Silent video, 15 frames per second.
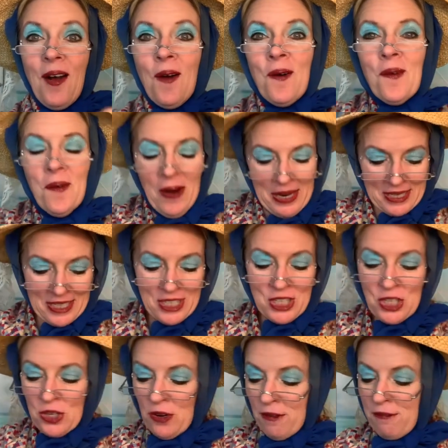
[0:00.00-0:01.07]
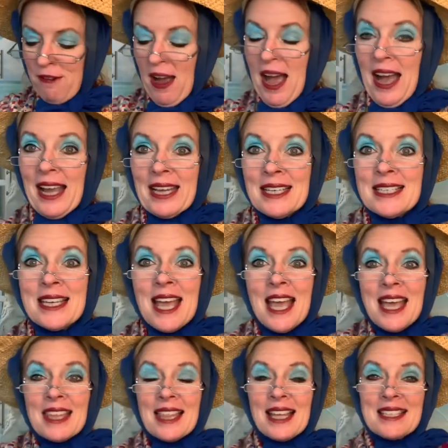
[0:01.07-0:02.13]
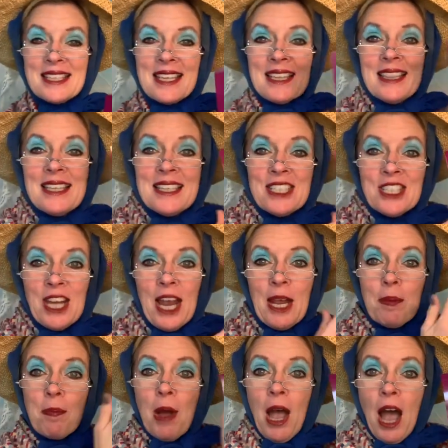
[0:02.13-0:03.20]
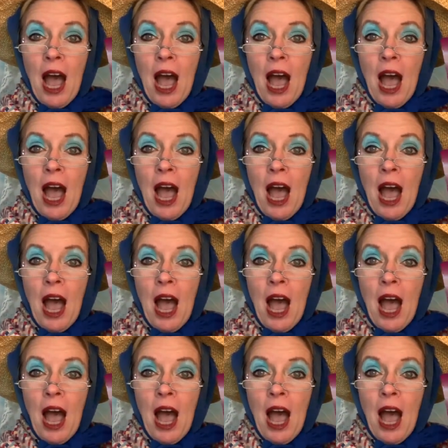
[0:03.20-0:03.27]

What did you find that's in the shape